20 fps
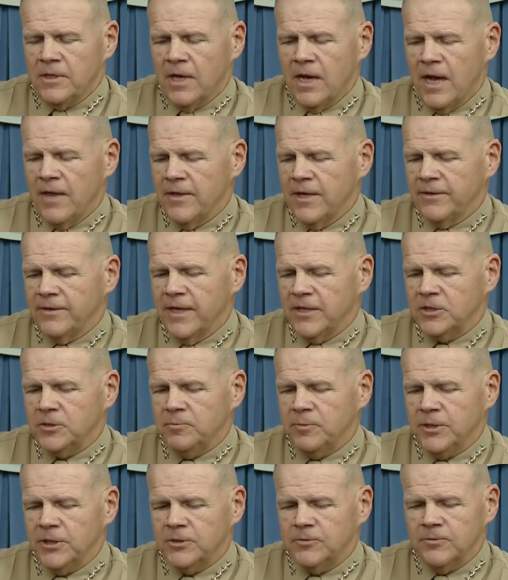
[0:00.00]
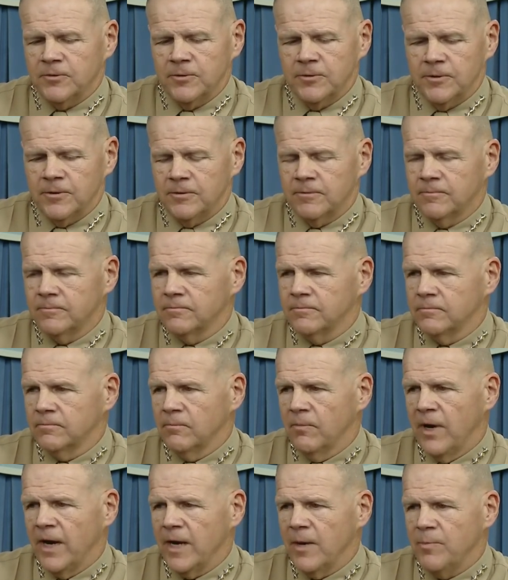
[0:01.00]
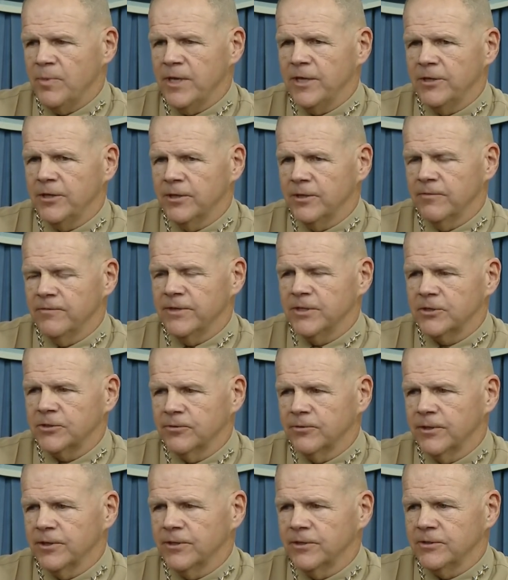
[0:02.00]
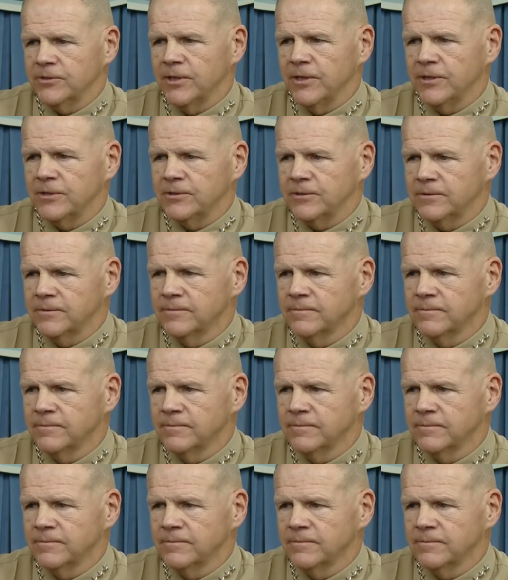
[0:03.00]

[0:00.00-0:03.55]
I think that speaks for my opinion of this organization.